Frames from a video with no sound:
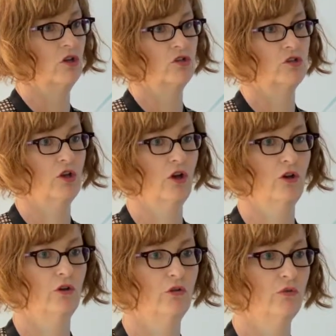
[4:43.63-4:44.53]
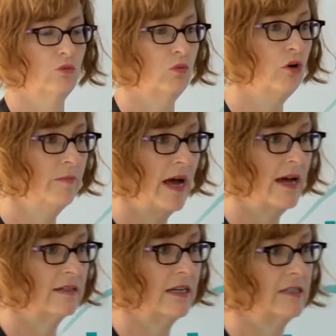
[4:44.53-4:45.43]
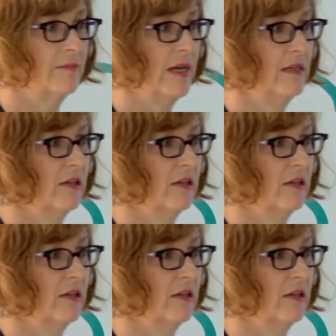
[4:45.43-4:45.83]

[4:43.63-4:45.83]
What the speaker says: So Walmart has made a